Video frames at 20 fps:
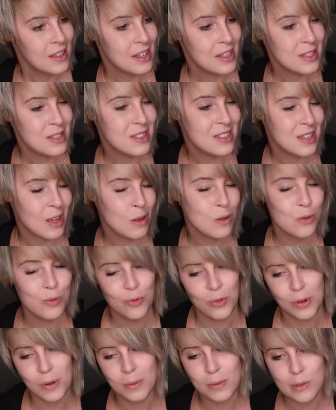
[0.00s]
it sells
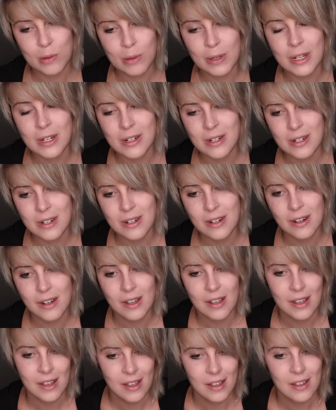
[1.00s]
for between
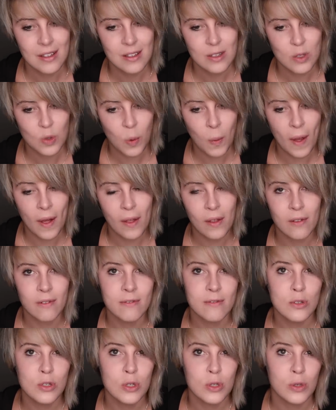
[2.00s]

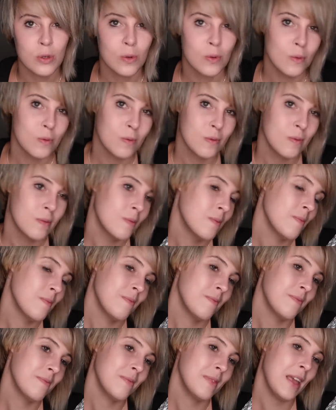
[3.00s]
12 to
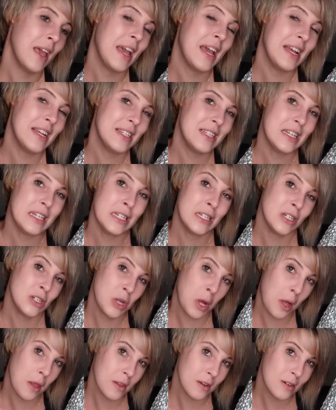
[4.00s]

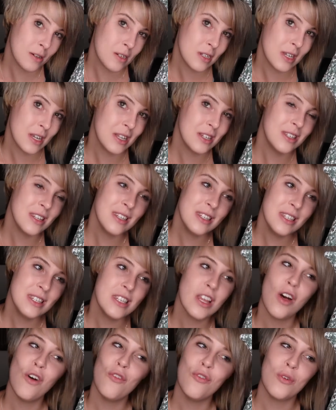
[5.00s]
$18. It doesn't
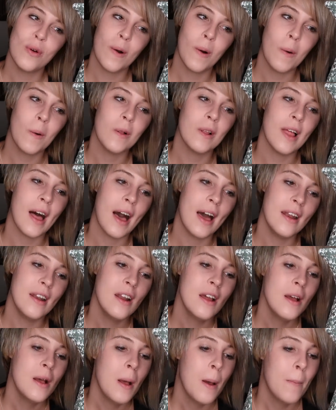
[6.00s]
sell for a whole
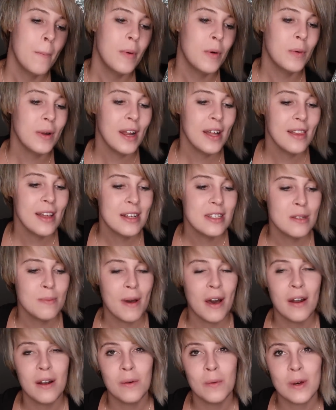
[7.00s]
lot, but what I liked
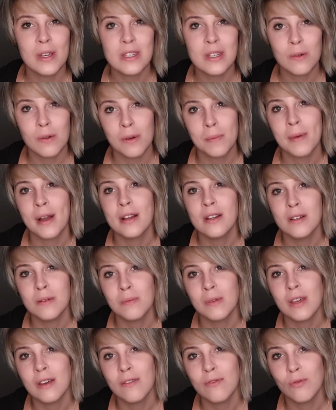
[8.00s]
about it was it
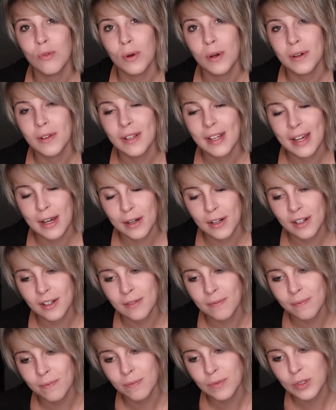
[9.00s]
reminded me of Royal
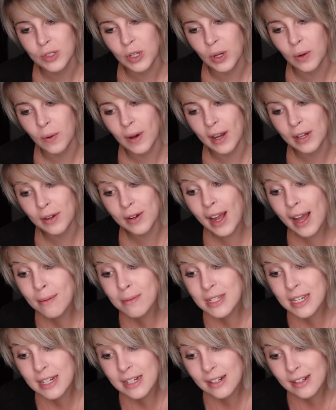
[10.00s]
Haeger. So I
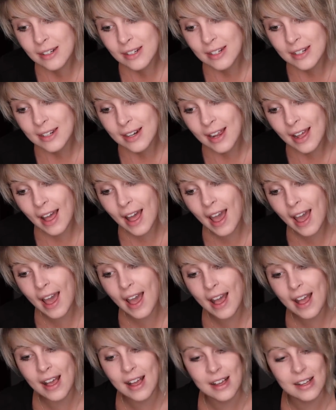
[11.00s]
grabbed it
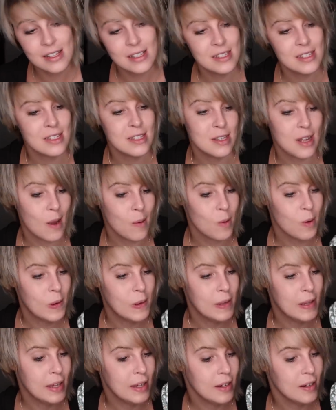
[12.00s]
and it's not
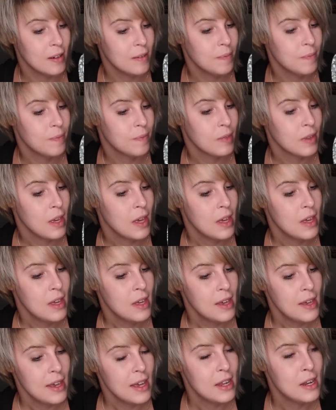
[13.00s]
Royal Haeger.
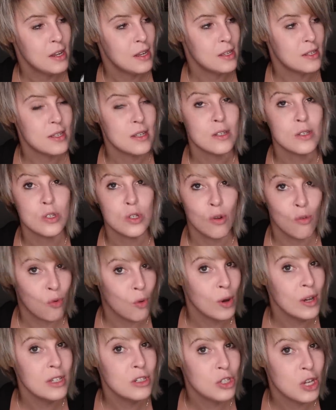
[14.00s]
It is
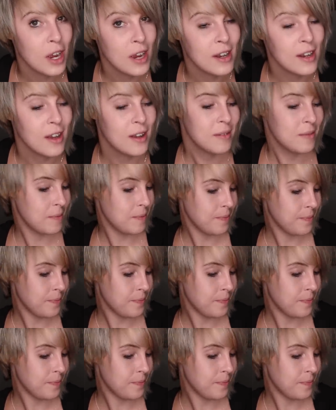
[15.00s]
Savoy China.